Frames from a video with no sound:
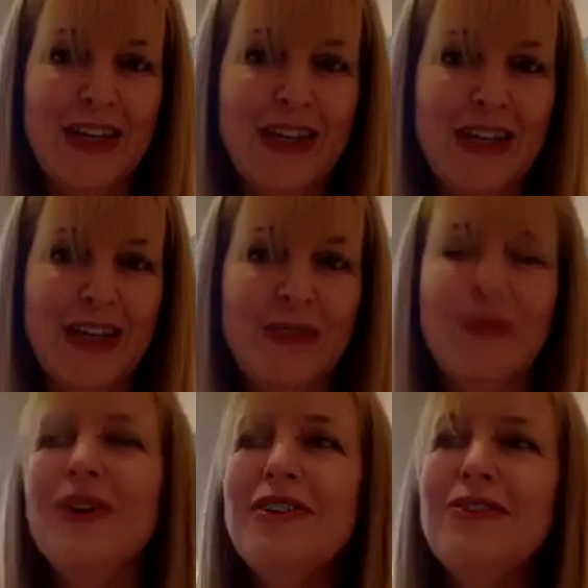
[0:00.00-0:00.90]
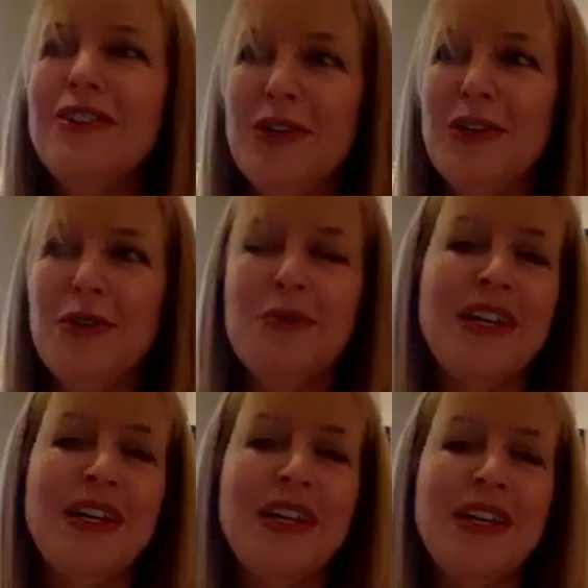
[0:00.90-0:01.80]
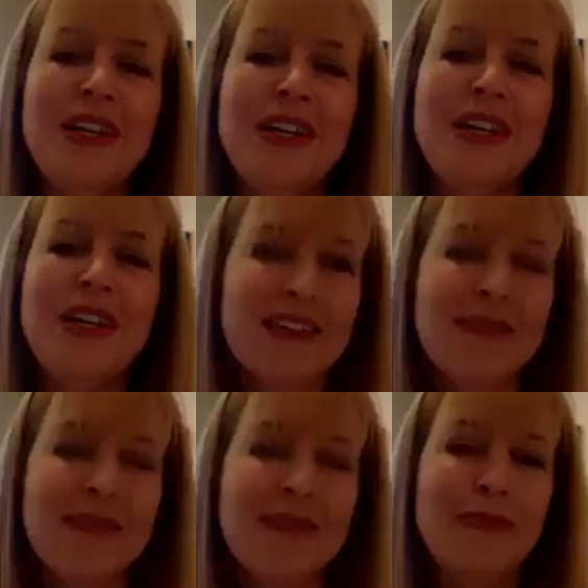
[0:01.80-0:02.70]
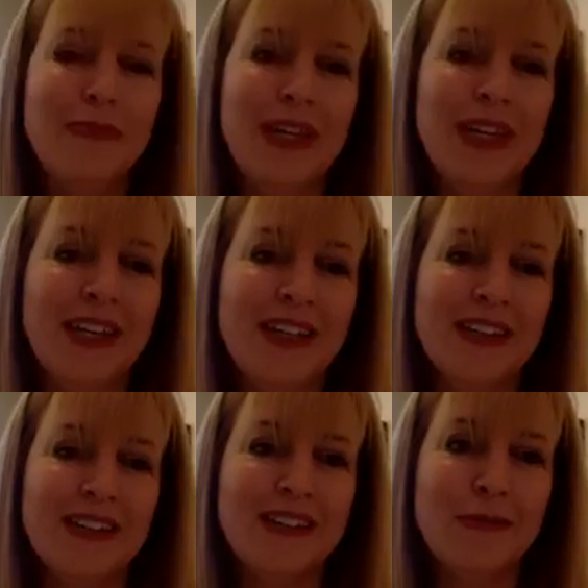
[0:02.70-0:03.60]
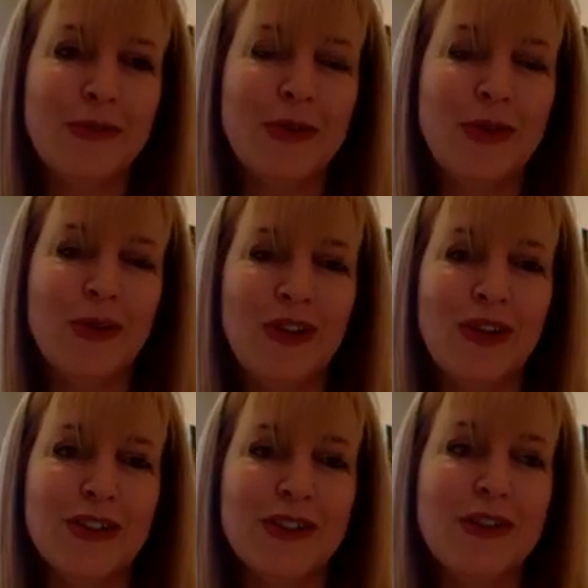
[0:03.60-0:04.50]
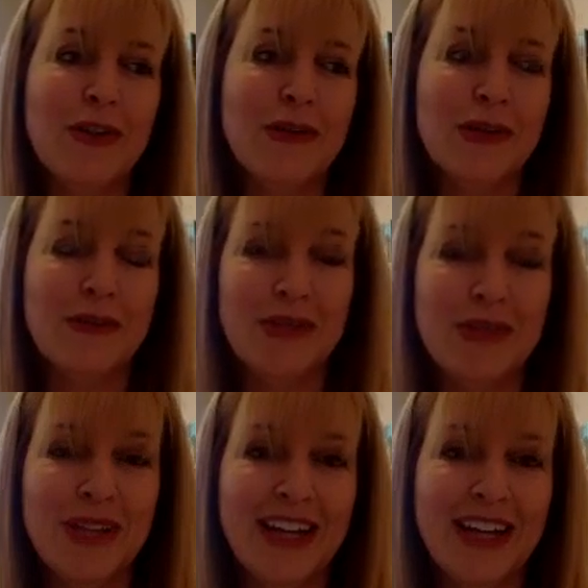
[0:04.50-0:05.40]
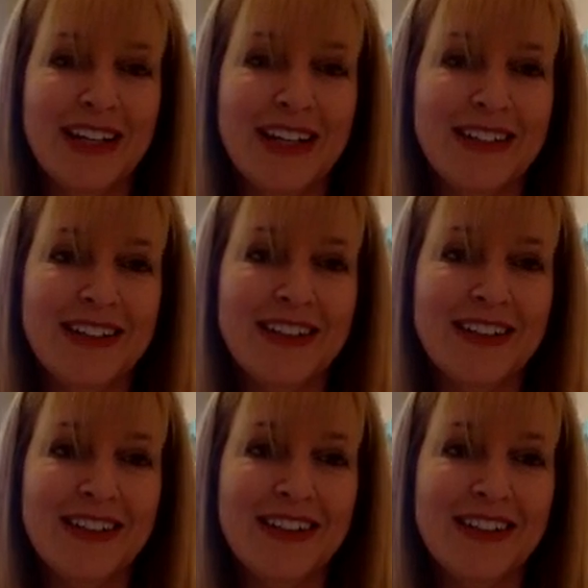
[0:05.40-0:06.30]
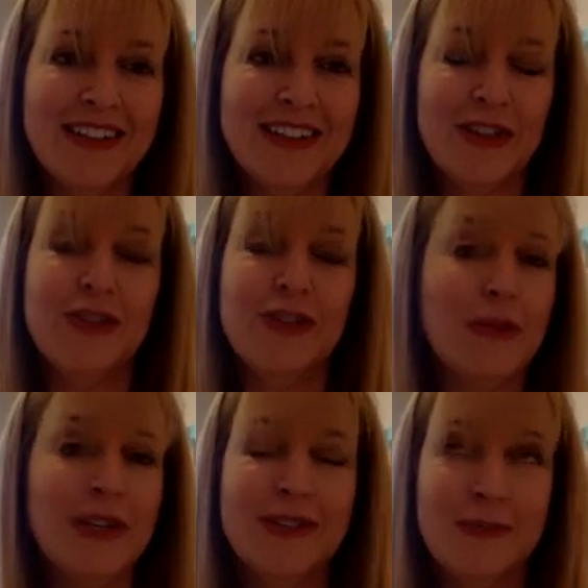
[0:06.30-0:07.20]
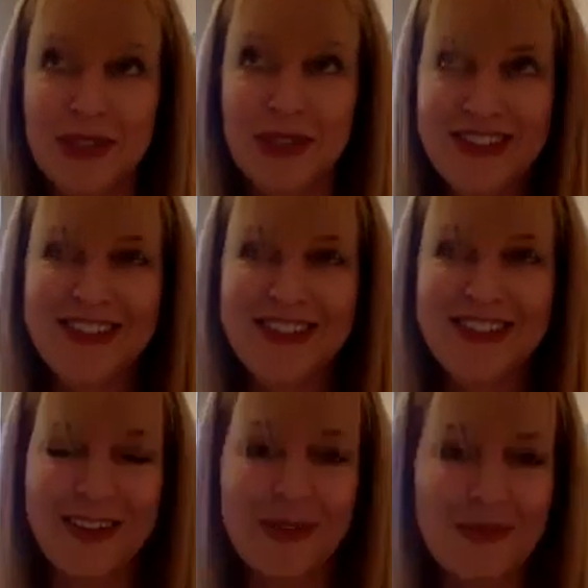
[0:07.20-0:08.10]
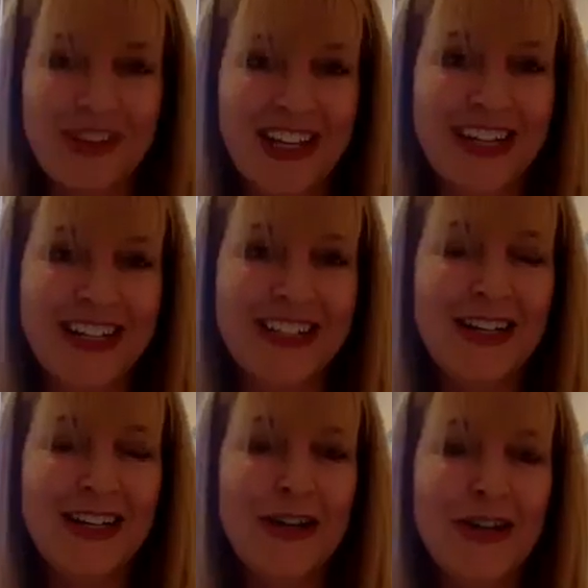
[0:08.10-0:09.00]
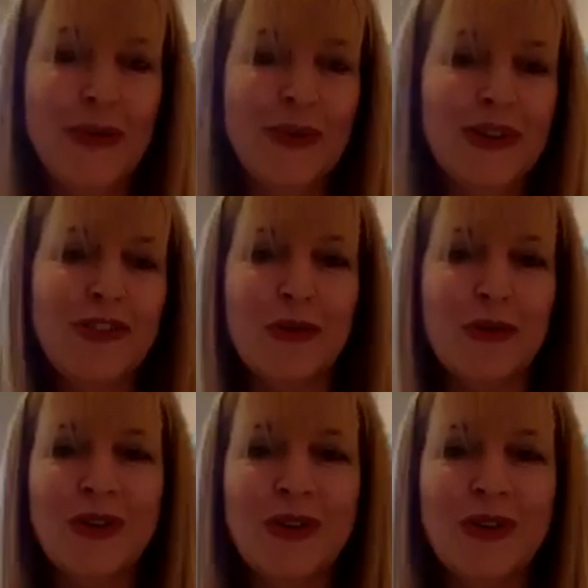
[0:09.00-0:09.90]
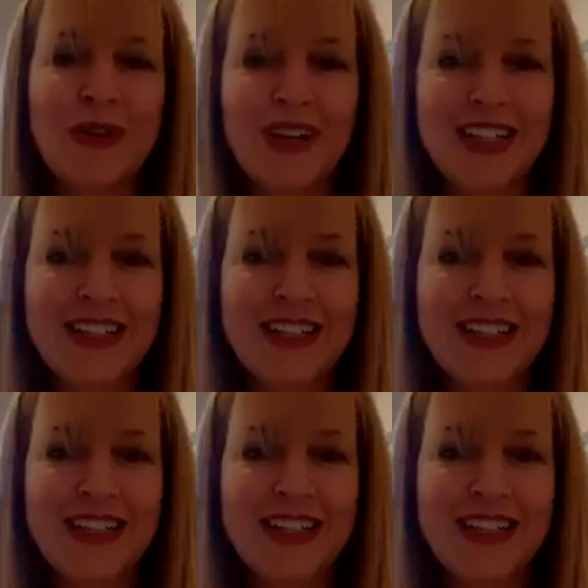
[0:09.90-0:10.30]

What if human beings were no longer the dominant planet, a dominant species on the planet? What if humanoid